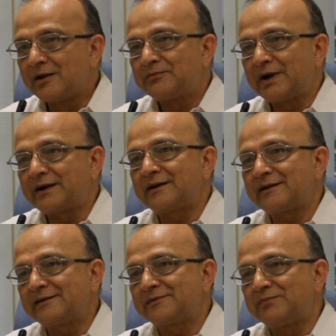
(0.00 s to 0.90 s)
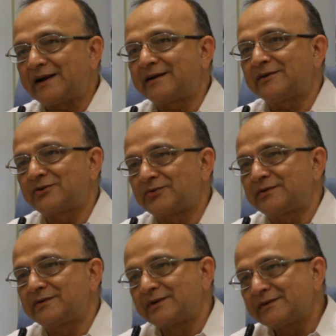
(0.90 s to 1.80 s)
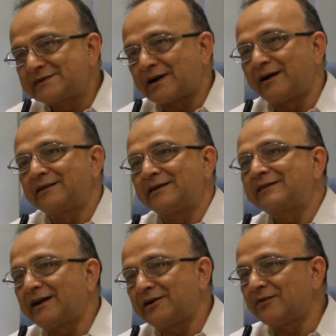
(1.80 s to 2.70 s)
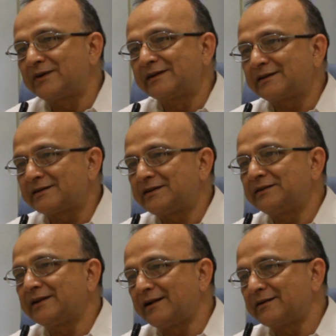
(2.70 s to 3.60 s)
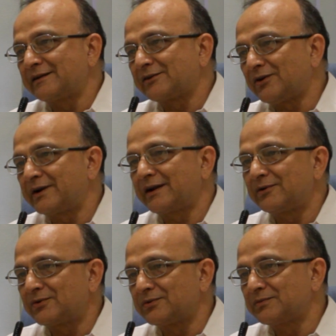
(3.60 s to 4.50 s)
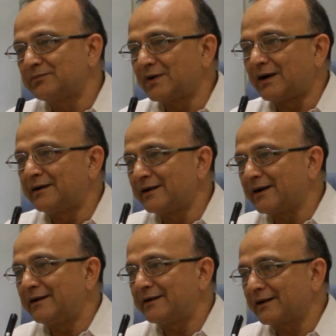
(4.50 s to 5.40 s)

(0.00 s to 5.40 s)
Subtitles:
But it is better to start this kind of discussion than resorting to underhand